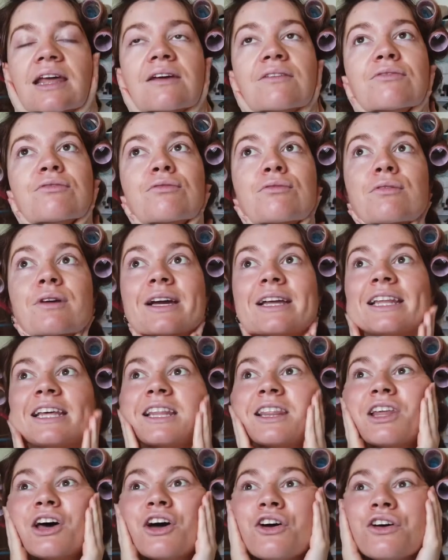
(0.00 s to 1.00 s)
And I've
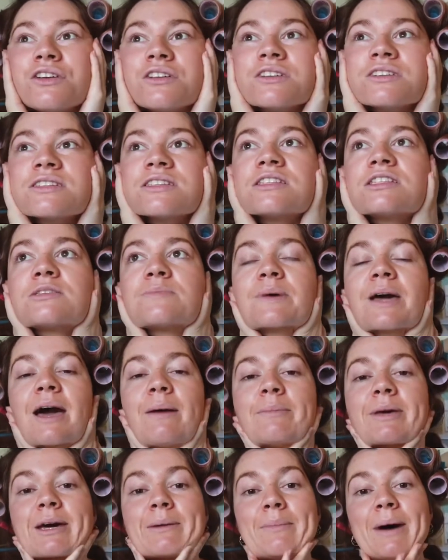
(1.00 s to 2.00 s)
really learnt since
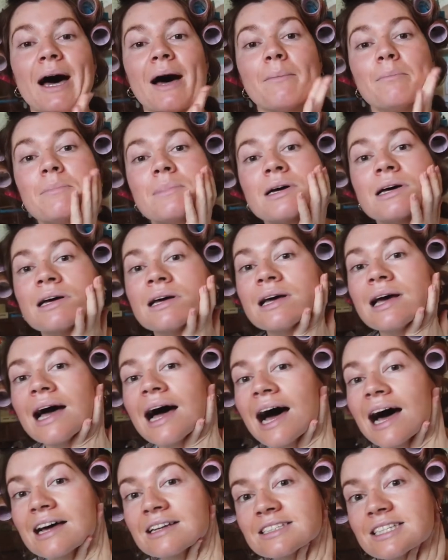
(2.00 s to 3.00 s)
becoming a mum
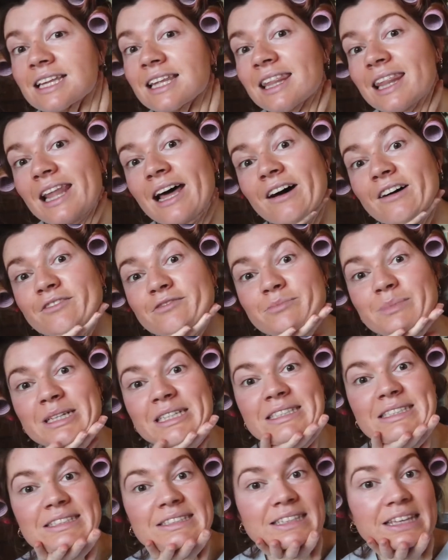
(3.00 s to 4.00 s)
how to love my
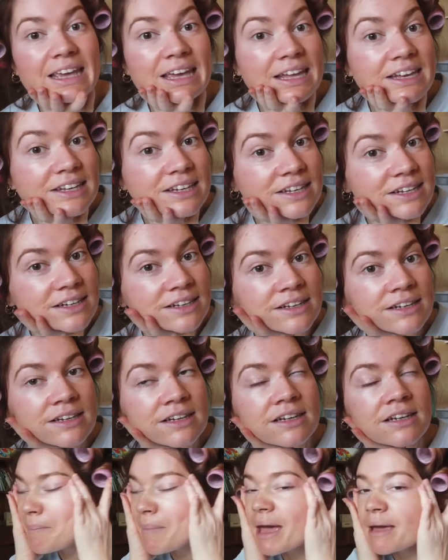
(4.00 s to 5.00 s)
skin,
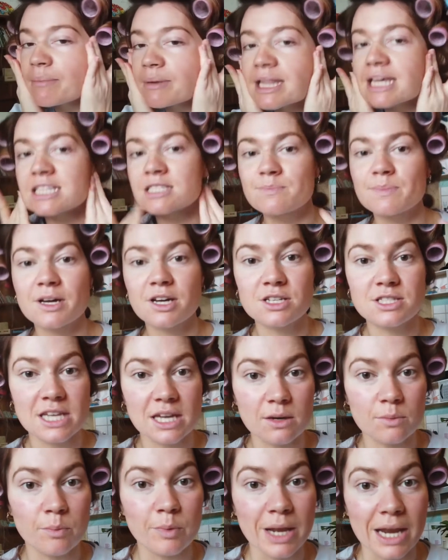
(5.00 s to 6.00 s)
and maybe that's because
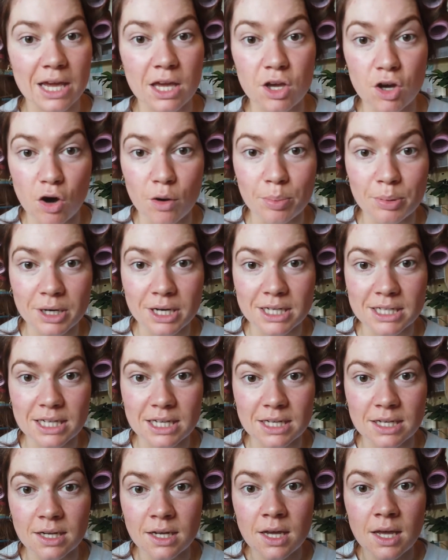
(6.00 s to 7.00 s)
like when I got
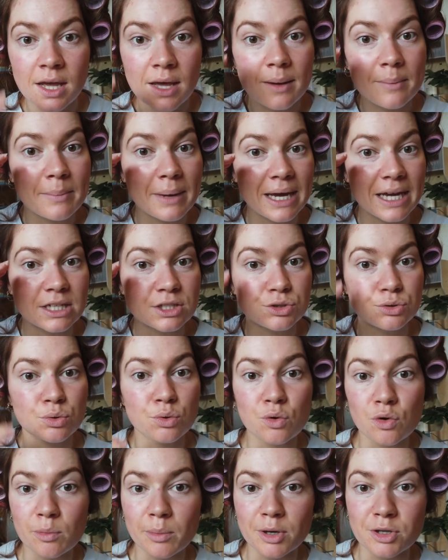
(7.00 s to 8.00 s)
pregnant my actual
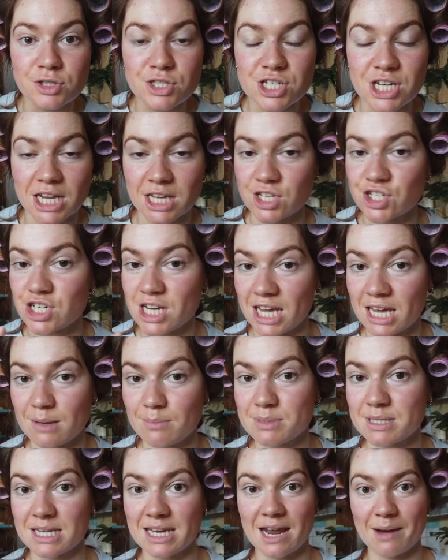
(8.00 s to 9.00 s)
hormones changed
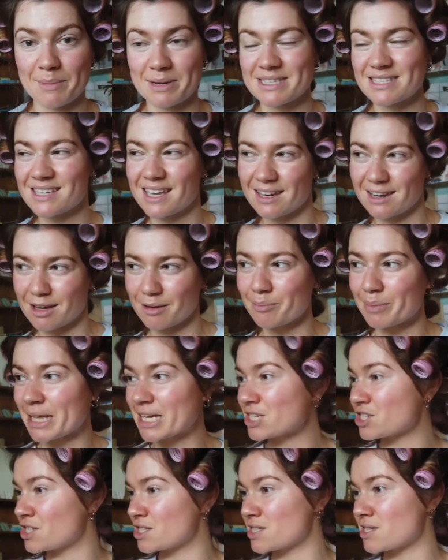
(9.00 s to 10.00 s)
heaps and now my skin
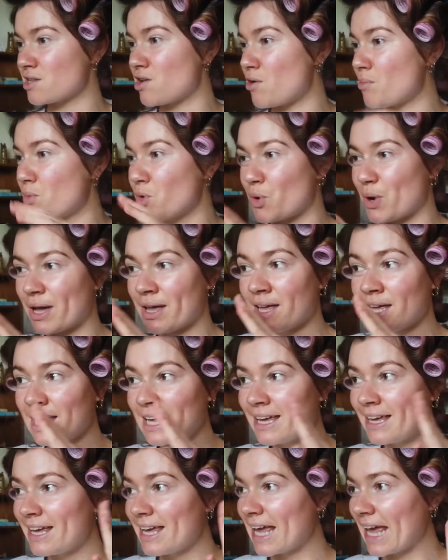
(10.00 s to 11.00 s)
complexion is a lot more
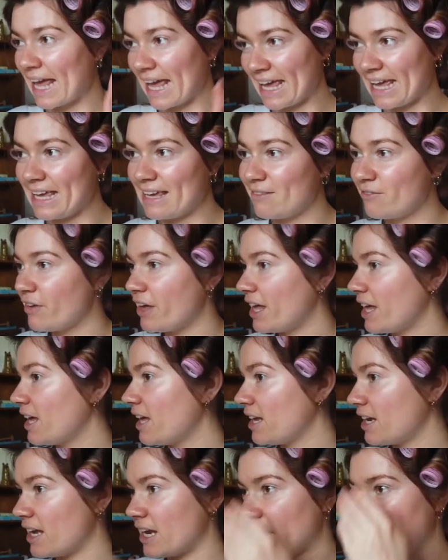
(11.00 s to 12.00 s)

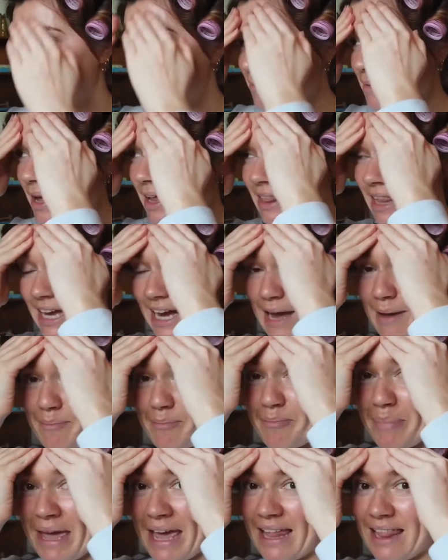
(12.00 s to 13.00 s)
even, and I
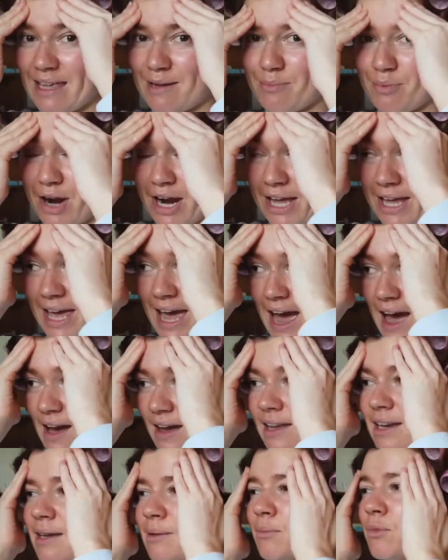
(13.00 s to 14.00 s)
barely break
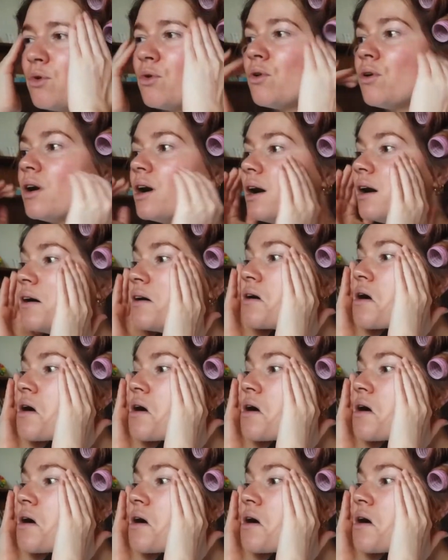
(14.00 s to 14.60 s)
out anymore.